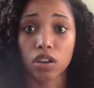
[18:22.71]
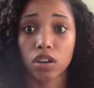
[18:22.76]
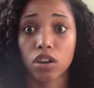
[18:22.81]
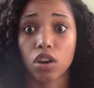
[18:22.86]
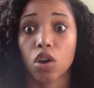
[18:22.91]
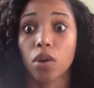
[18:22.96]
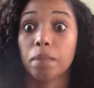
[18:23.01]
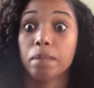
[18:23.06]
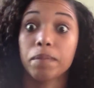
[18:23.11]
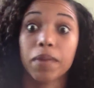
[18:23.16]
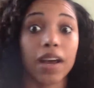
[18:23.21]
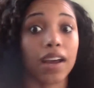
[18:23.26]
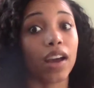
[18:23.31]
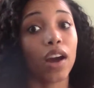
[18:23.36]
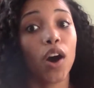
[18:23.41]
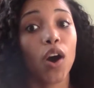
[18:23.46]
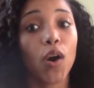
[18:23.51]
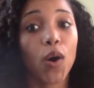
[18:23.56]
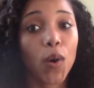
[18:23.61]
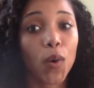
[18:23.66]
go back
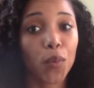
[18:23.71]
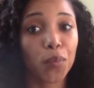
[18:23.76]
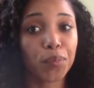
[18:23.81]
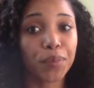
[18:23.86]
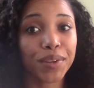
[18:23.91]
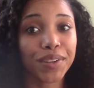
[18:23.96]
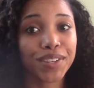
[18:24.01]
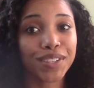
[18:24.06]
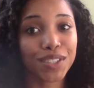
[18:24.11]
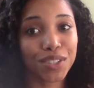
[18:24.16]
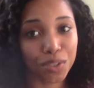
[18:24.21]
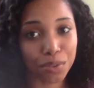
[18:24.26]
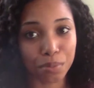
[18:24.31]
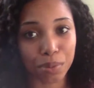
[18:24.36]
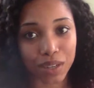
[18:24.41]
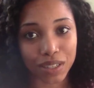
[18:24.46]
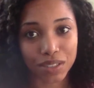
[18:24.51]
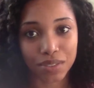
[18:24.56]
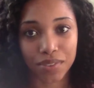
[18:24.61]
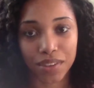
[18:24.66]
home to
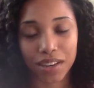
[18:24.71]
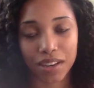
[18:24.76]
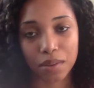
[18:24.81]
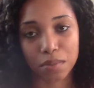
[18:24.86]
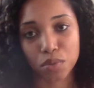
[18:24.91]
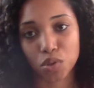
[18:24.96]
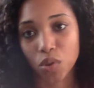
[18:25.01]
breastfeed him.